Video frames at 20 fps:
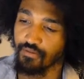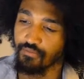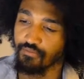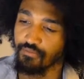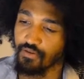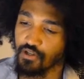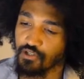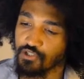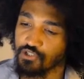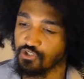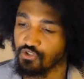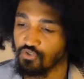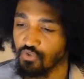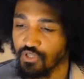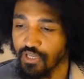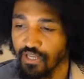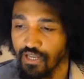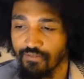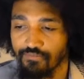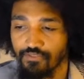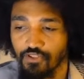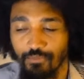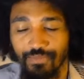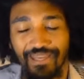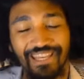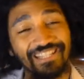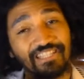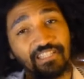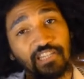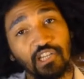First, you can have some
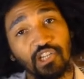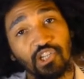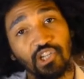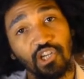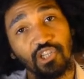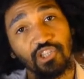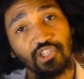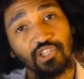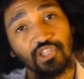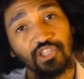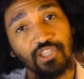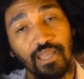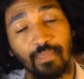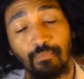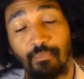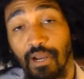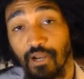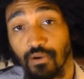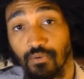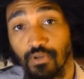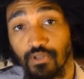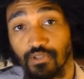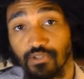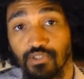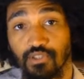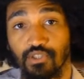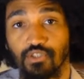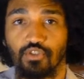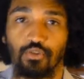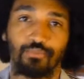extensions and
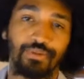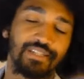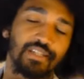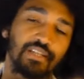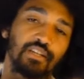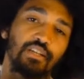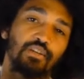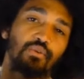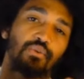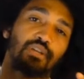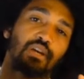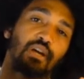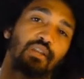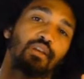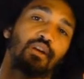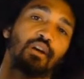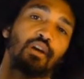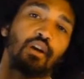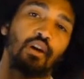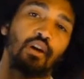backgrounds. So basically you can